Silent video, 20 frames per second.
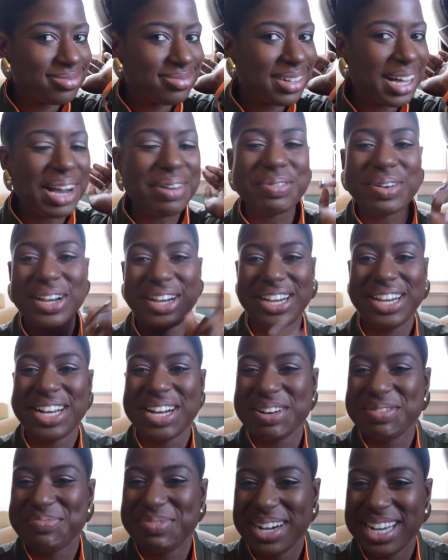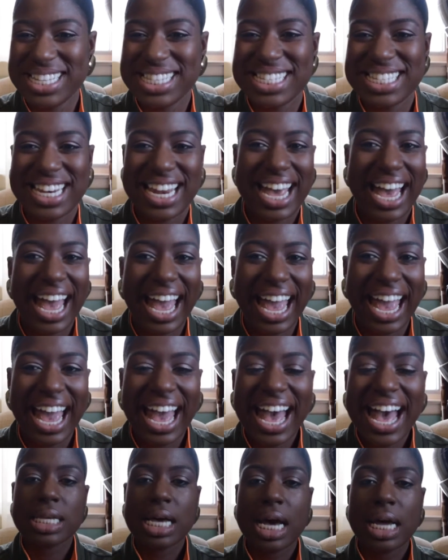
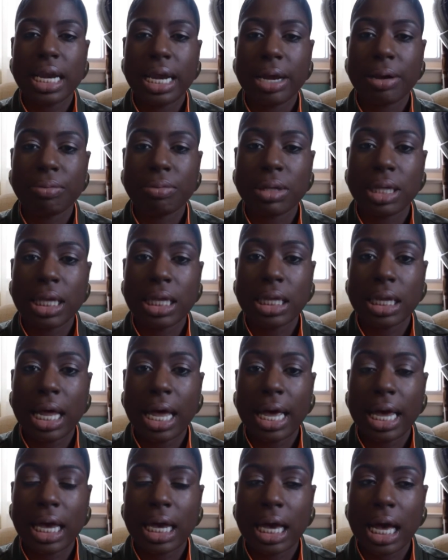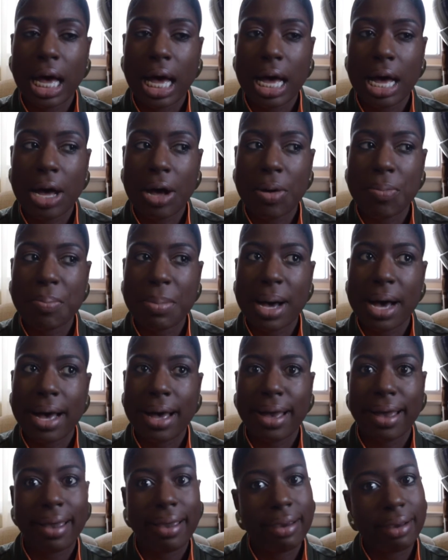I didn't really like how
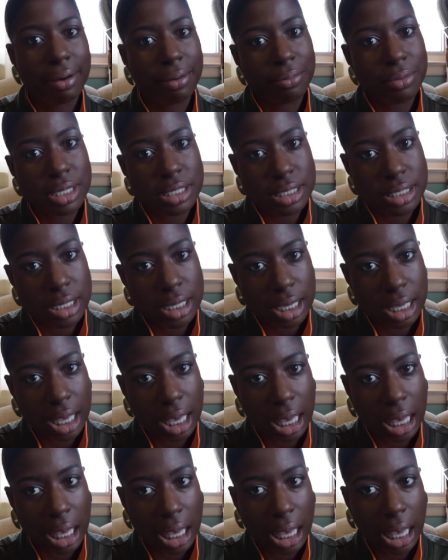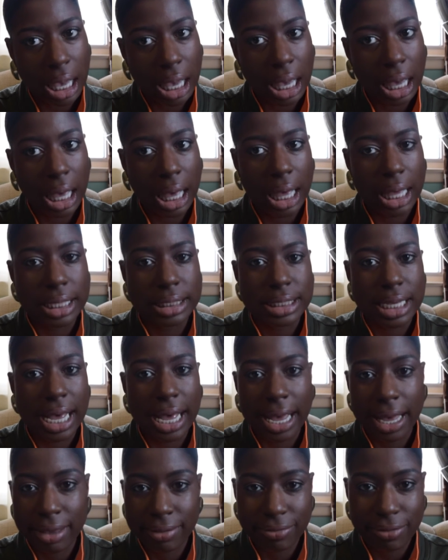my hair was looking, and
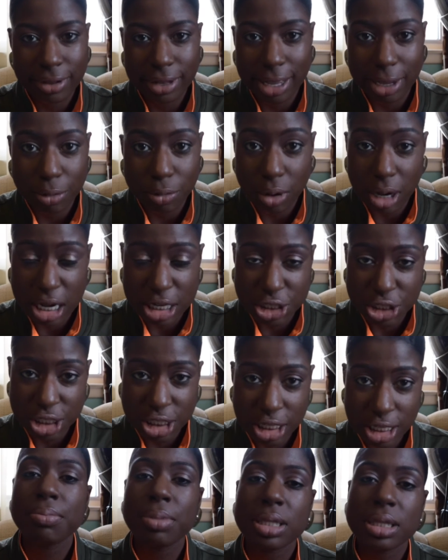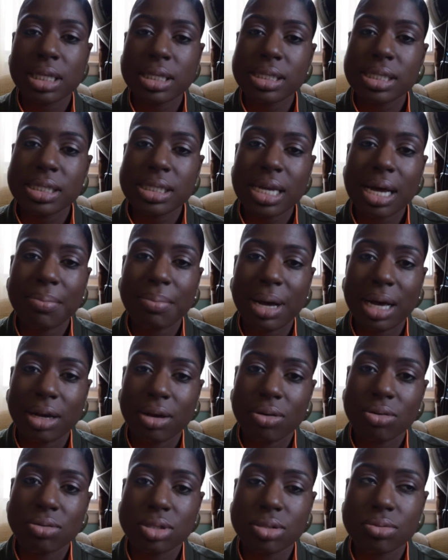I didn't feel like washing it. But this is not my
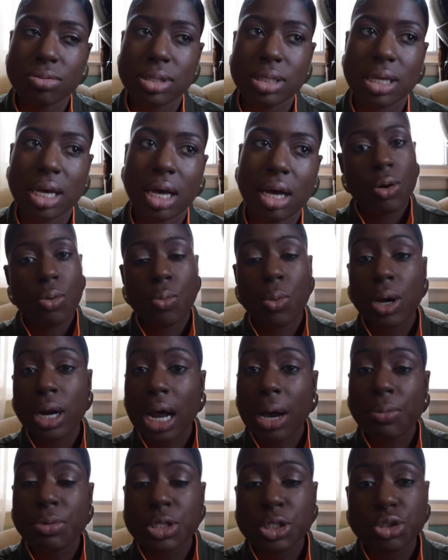go-to style. When I was